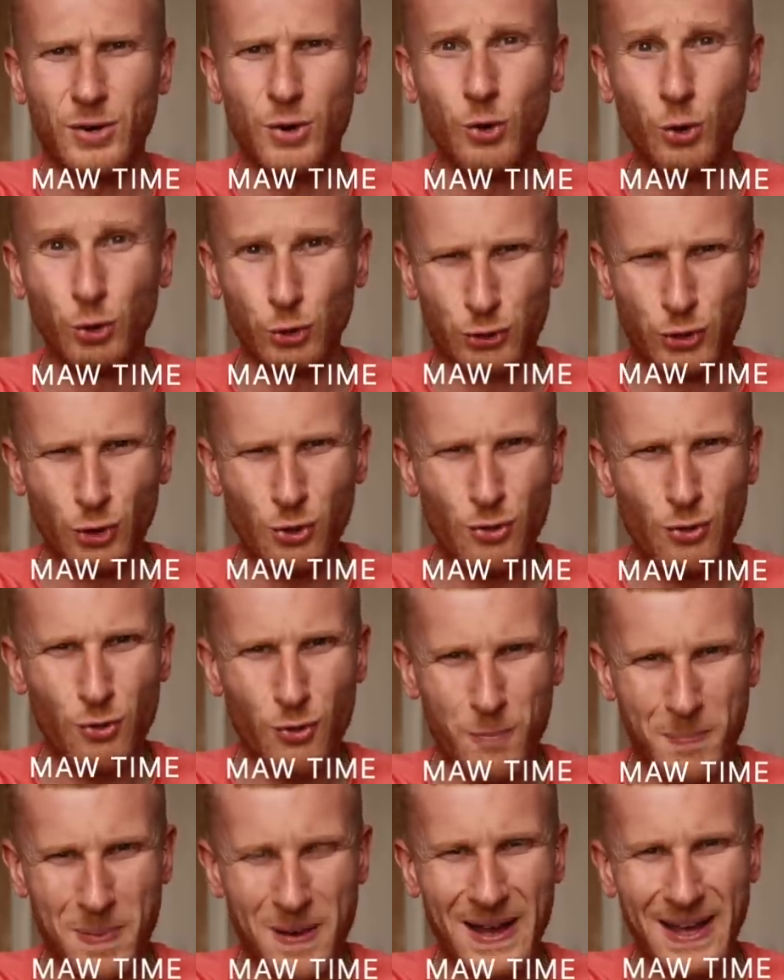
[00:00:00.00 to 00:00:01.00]

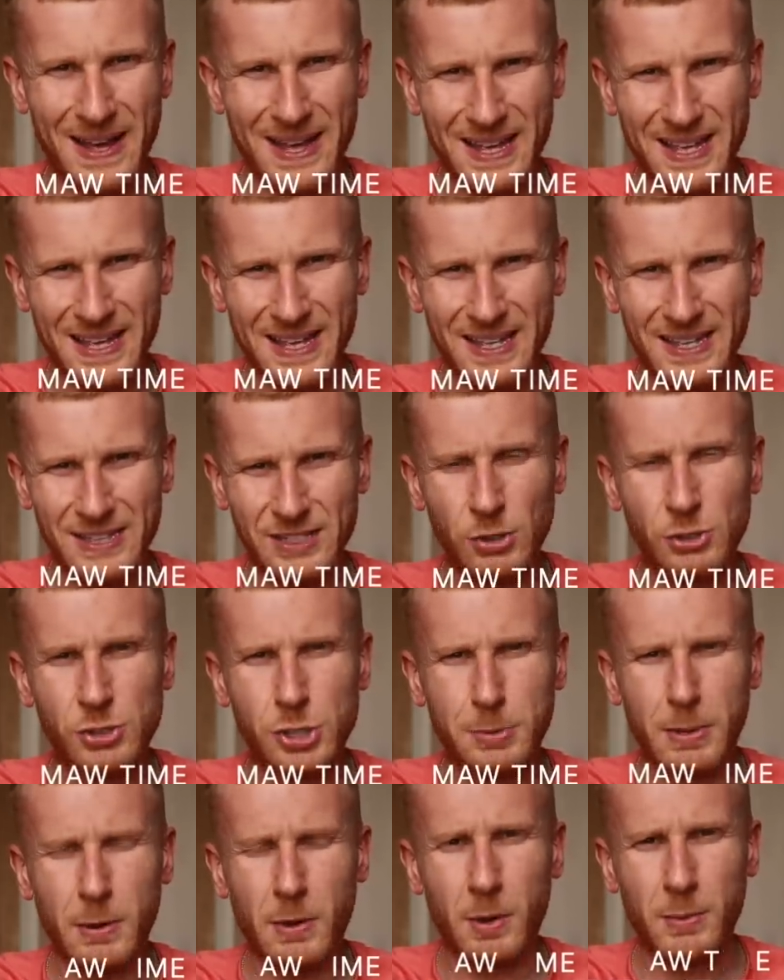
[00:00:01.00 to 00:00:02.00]
YouTube.
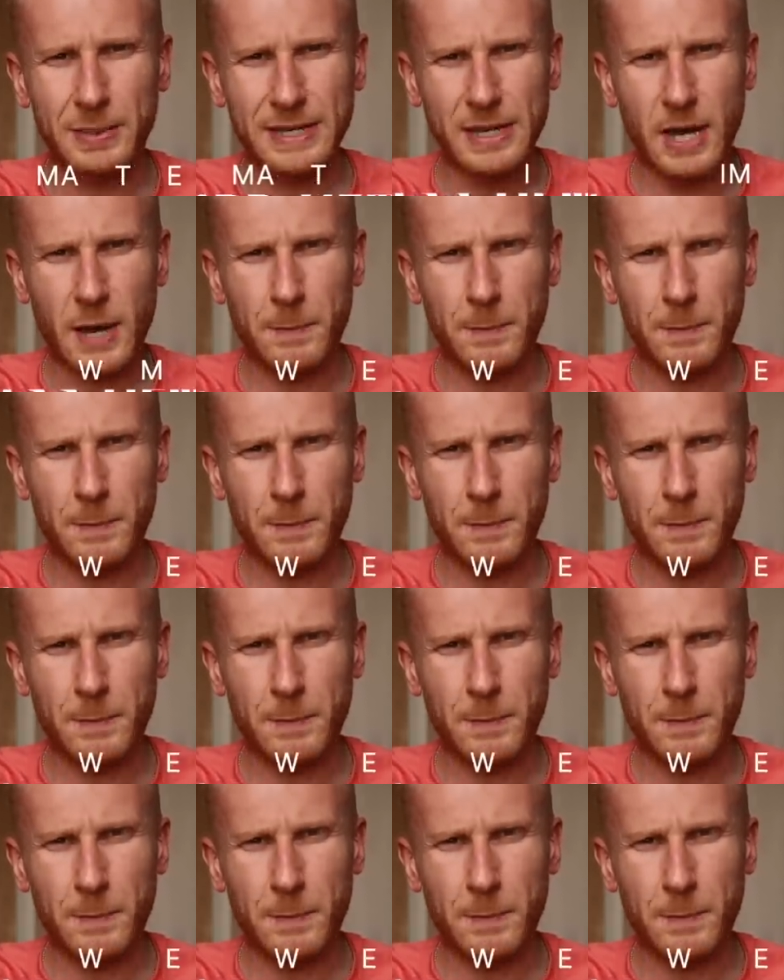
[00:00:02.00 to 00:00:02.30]
YouTube, how are we?